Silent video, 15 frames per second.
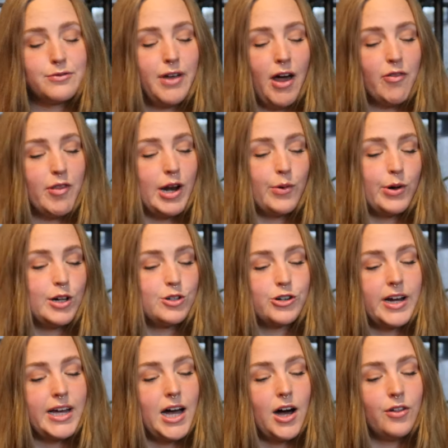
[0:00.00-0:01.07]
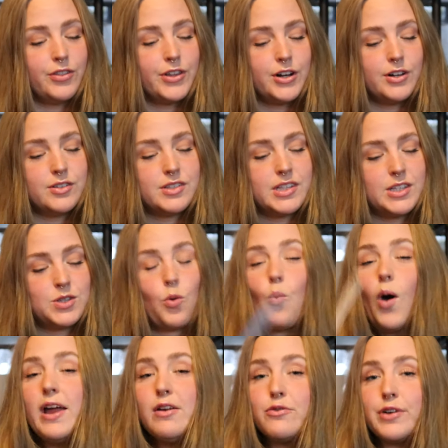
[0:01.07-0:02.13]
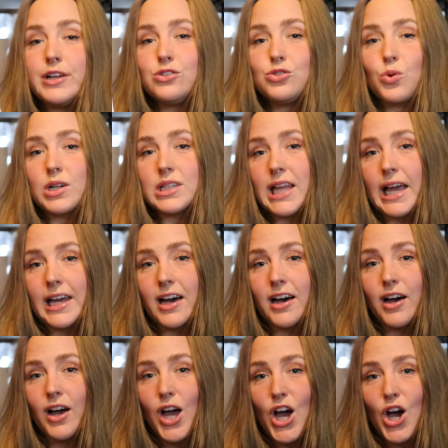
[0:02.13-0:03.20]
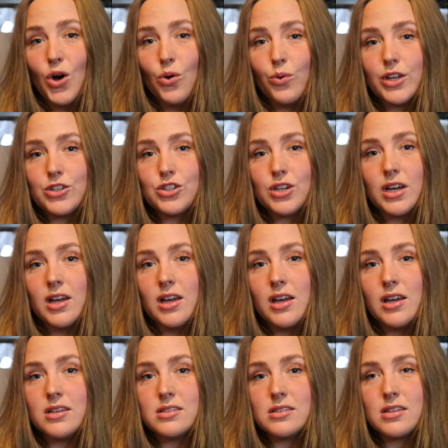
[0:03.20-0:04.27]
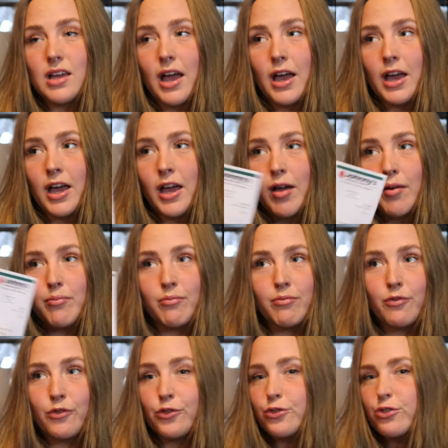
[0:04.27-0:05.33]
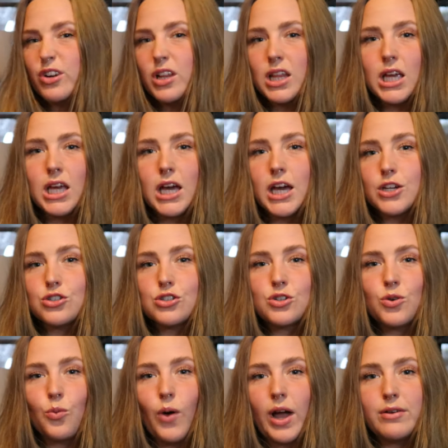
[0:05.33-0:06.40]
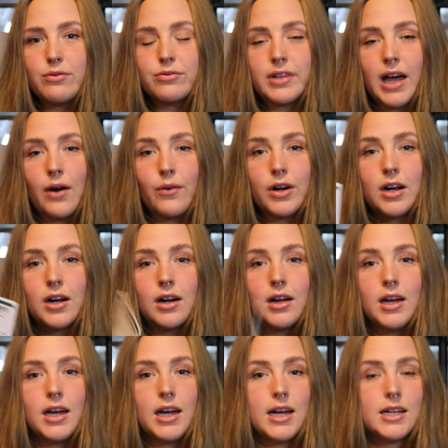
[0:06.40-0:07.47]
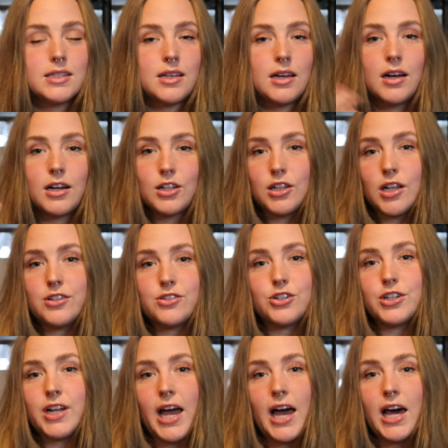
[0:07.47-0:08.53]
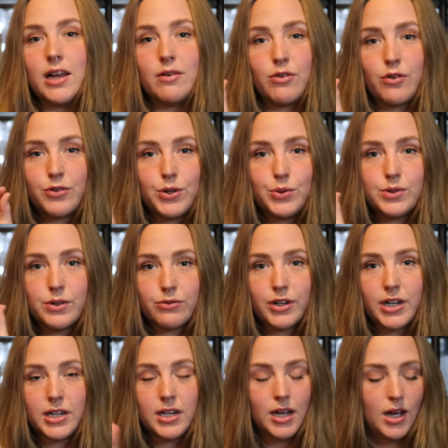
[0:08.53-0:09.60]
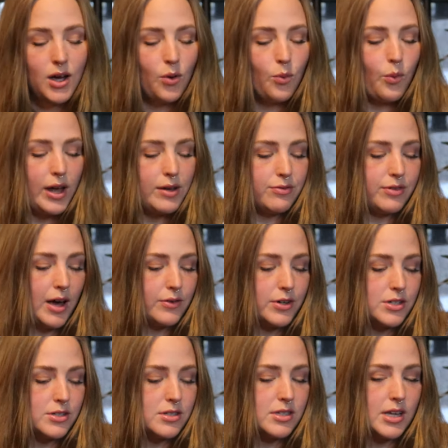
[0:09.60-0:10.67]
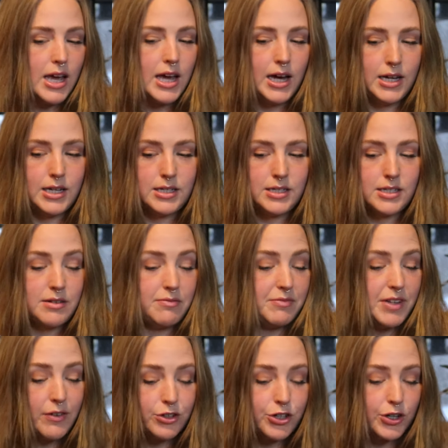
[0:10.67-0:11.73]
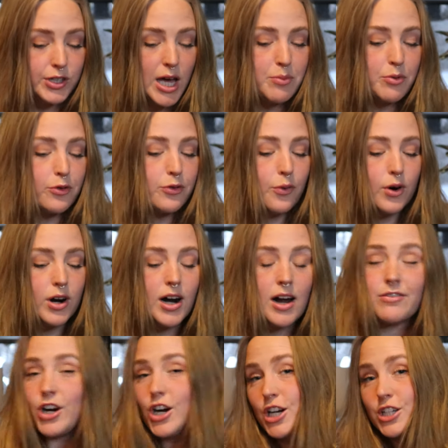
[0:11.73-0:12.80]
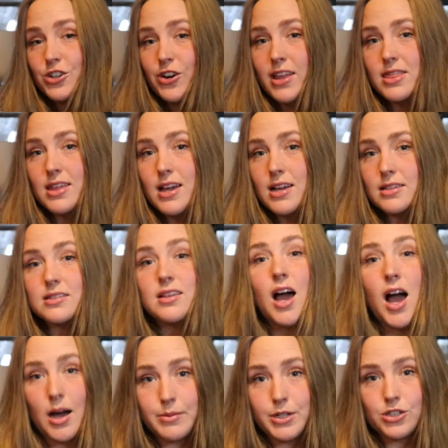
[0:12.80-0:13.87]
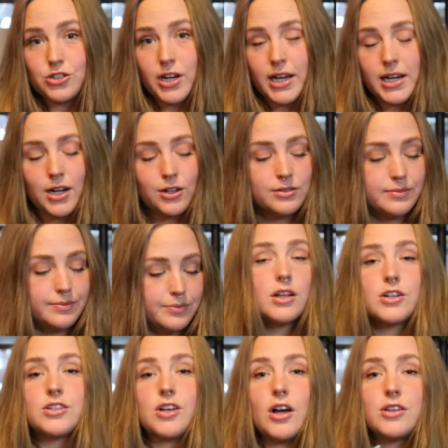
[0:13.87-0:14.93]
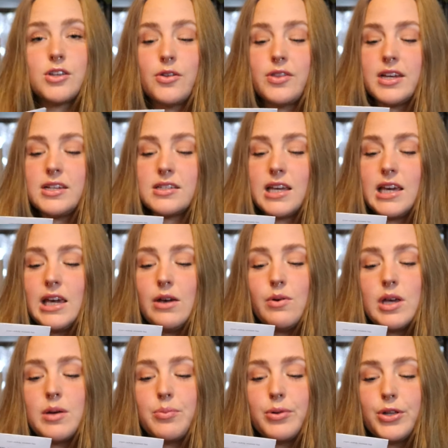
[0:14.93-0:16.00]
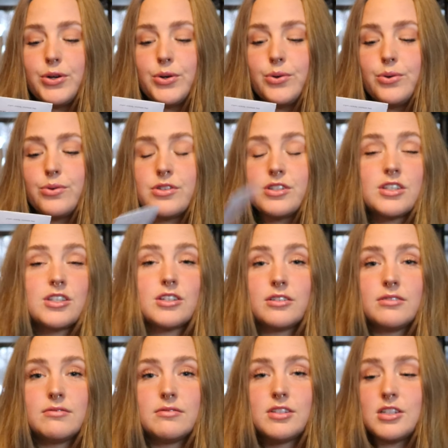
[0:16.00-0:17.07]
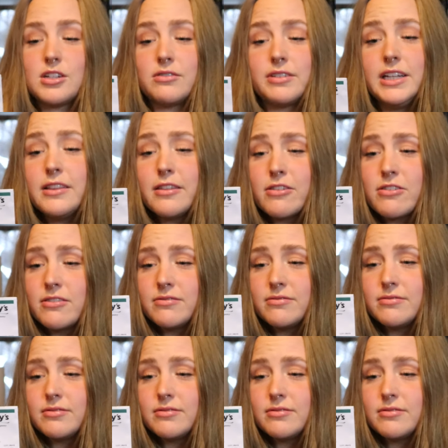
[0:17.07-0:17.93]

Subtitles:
I found that I want to try out. There's this white finch Orlea, which is a frilly-ish white flower. It's a clustered head of a few different white flowers, and never grown that before. I've heard great things. I'm going to try it out. There's also this kiwi blue cerinth.